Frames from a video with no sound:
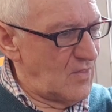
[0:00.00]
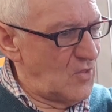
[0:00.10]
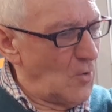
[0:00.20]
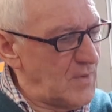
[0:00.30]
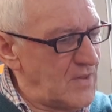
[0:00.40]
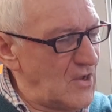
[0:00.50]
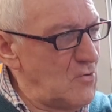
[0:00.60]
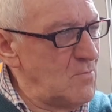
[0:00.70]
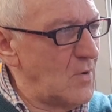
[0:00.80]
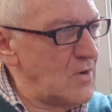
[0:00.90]
The up and
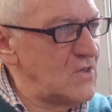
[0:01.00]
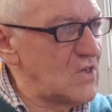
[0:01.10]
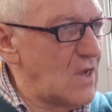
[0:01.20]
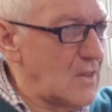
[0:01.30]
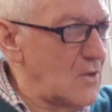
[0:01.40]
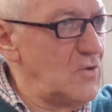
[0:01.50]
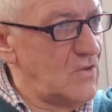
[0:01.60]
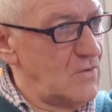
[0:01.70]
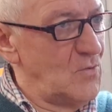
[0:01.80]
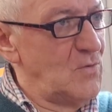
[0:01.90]
down buttons allow you
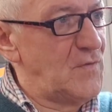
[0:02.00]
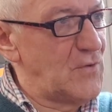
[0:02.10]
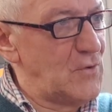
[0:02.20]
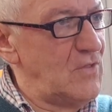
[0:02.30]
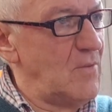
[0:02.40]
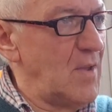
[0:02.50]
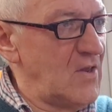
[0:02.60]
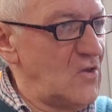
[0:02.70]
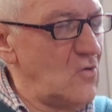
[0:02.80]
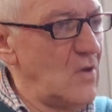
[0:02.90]
to move through the
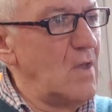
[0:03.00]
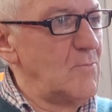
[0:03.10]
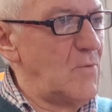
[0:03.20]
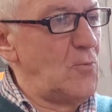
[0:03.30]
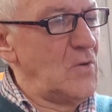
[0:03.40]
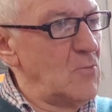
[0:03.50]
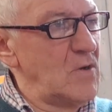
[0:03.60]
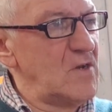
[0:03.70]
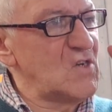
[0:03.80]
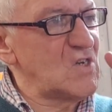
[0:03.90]
menu, but when you
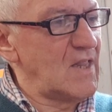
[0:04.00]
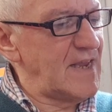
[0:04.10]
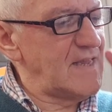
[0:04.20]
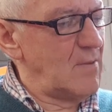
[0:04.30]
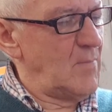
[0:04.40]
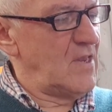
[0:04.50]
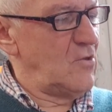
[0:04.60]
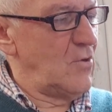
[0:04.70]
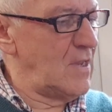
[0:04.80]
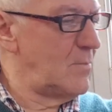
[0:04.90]
want to select a
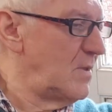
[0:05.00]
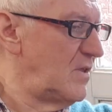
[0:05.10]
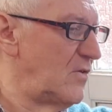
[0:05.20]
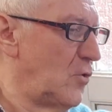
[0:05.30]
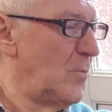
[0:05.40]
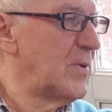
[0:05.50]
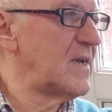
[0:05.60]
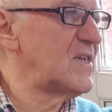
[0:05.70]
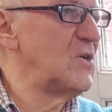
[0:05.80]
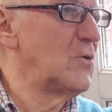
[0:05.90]
menu item, you've got to
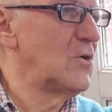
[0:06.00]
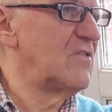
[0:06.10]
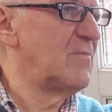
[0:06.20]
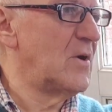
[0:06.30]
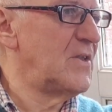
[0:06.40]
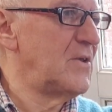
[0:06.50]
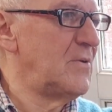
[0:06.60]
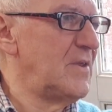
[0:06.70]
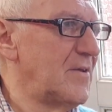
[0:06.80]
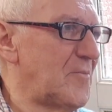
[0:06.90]
press the on-off button
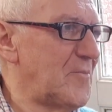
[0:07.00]
down here.